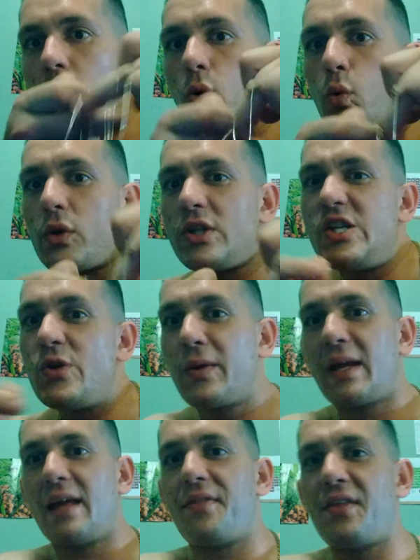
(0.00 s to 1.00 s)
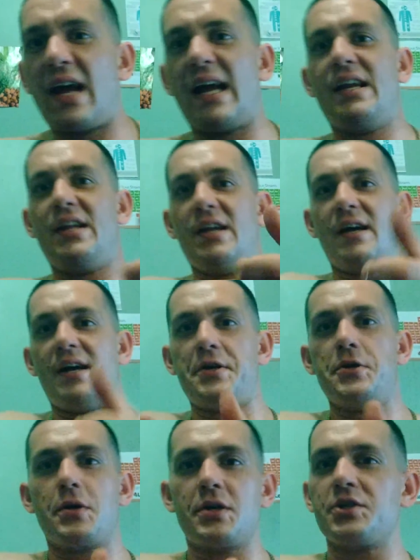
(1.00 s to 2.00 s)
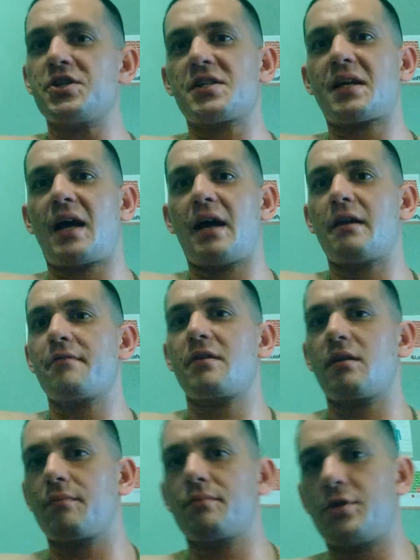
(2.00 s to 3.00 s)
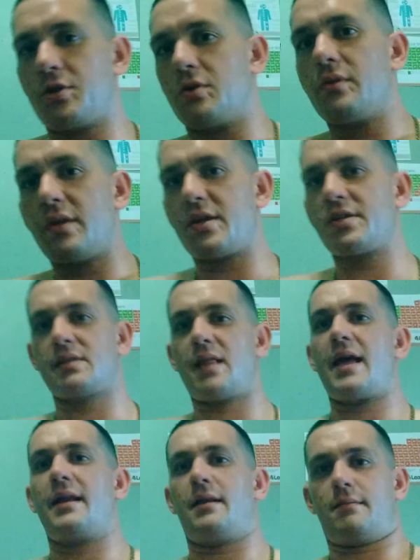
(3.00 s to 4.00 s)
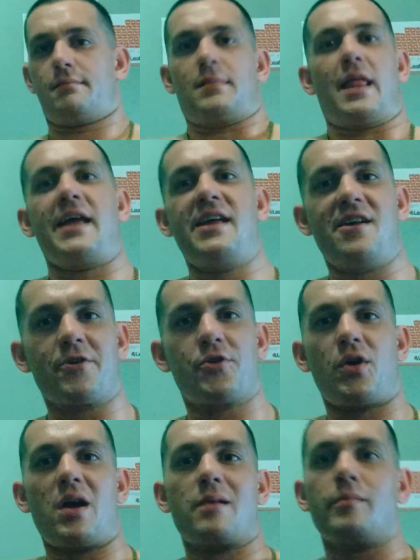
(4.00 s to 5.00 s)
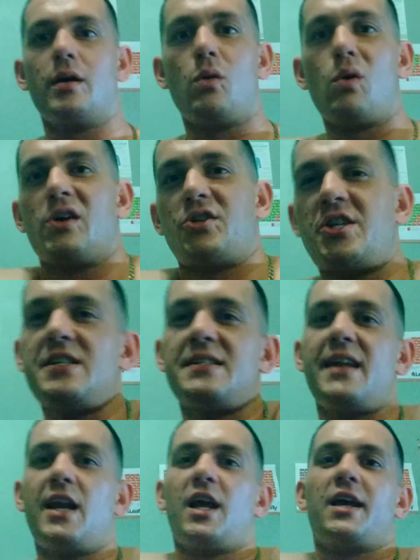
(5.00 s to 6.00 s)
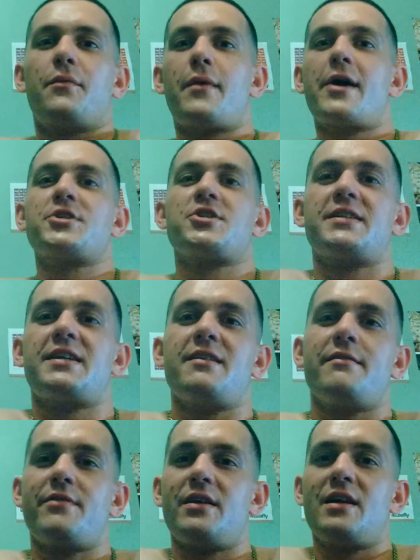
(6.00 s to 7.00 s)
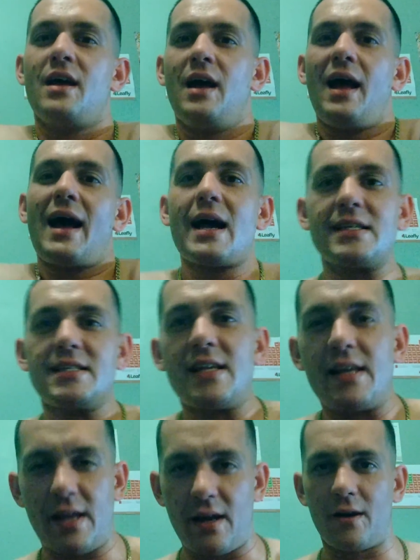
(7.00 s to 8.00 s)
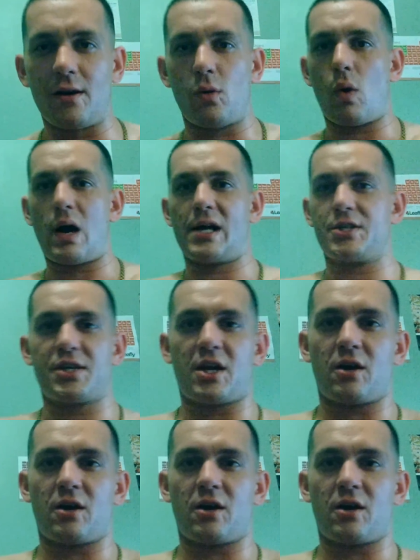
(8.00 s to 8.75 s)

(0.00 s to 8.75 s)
Once you get the idea, you can just kind of do this like your grandma while she's knitting and watching TV. I sit here and watch